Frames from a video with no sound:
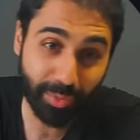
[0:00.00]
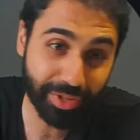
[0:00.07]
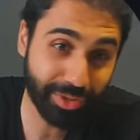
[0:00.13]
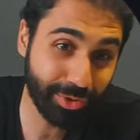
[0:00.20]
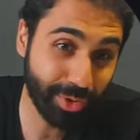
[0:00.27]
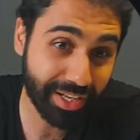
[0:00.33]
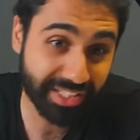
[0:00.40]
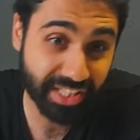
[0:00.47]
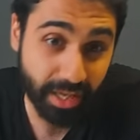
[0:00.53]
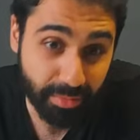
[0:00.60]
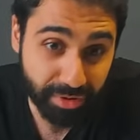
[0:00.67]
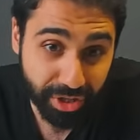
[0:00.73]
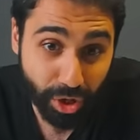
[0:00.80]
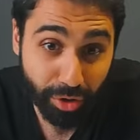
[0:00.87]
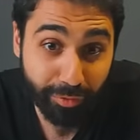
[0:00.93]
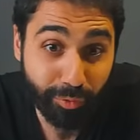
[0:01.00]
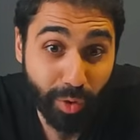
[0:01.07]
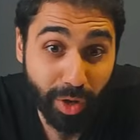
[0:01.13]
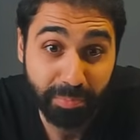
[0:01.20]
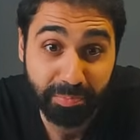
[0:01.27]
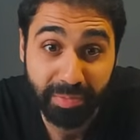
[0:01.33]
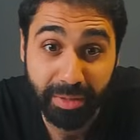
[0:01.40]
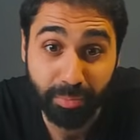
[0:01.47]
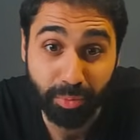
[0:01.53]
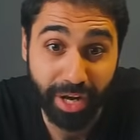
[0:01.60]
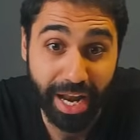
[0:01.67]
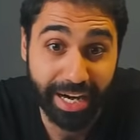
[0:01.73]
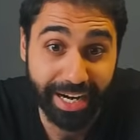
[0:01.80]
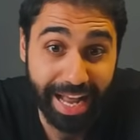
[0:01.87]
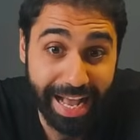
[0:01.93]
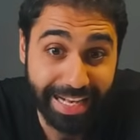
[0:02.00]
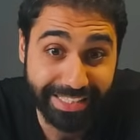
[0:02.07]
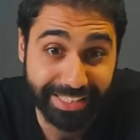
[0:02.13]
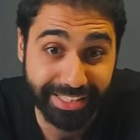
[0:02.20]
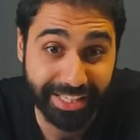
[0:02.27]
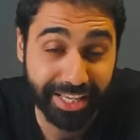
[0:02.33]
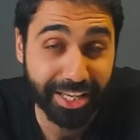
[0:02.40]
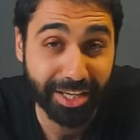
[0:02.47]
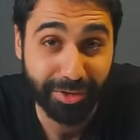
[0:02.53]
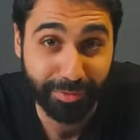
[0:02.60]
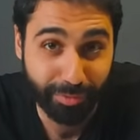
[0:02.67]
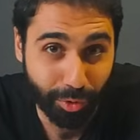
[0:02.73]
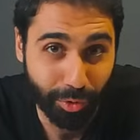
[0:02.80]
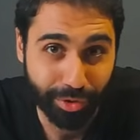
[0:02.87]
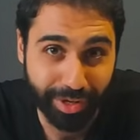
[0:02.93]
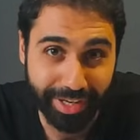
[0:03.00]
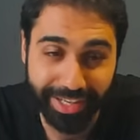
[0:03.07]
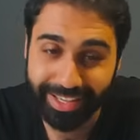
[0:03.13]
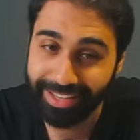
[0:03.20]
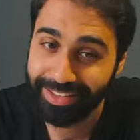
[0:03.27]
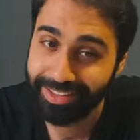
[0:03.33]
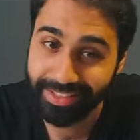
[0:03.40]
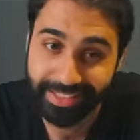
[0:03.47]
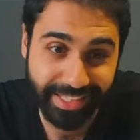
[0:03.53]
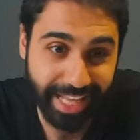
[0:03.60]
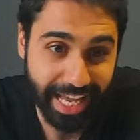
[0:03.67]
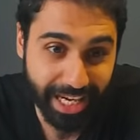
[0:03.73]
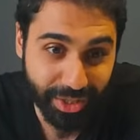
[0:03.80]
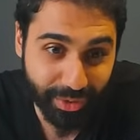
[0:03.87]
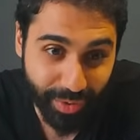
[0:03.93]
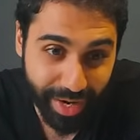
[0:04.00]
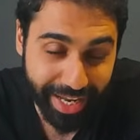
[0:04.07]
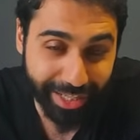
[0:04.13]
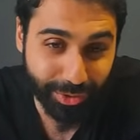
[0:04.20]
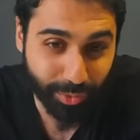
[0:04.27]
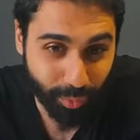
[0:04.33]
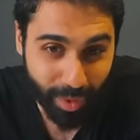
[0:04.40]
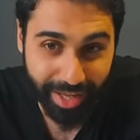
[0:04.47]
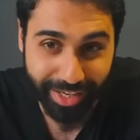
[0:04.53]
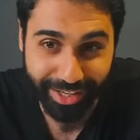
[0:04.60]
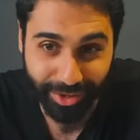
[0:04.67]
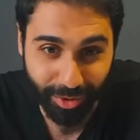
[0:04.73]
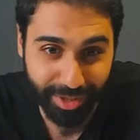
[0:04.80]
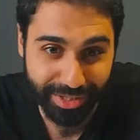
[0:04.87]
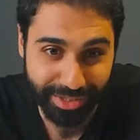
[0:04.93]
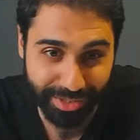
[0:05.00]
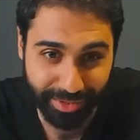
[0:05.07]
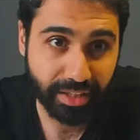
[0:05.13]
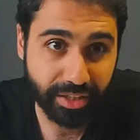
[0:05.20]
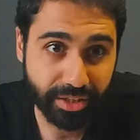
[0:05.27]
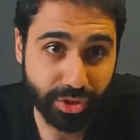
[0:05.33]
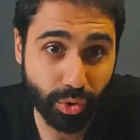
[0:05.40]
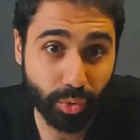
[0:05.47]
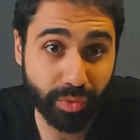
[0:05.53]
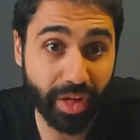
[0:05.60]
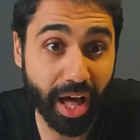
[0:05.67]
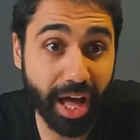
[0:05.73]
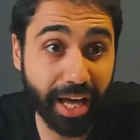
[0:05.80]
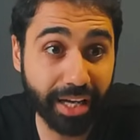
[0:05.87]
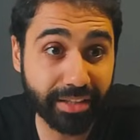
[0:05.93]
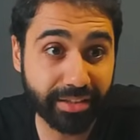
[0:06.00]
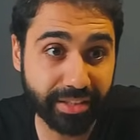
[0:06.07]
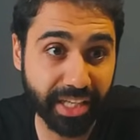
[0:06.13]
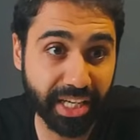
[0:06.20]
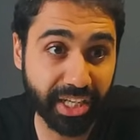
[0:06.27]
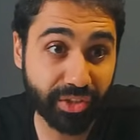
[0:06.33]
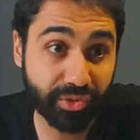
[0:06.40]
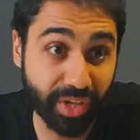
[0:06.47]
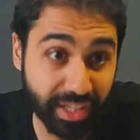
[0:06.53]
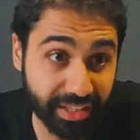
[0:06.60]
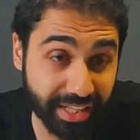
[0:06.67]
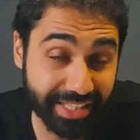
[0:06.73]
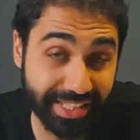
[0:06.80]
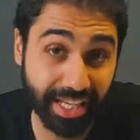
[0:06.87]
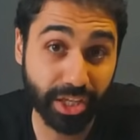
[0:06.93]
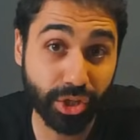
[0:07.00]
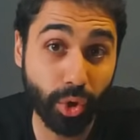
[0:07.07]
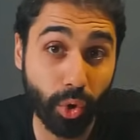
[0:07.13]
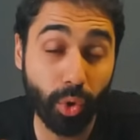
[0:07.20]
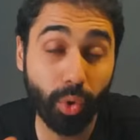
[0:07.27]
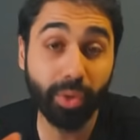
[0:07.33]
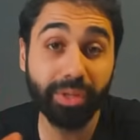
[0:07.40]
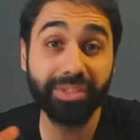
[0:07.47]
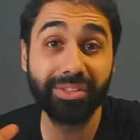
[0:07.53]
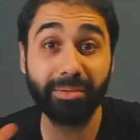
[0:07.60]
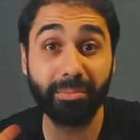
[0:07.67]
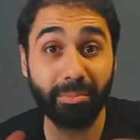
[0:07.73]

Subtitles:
with you a summary of what people are asking for. This is a great one also. So the idea, Reddit is a gold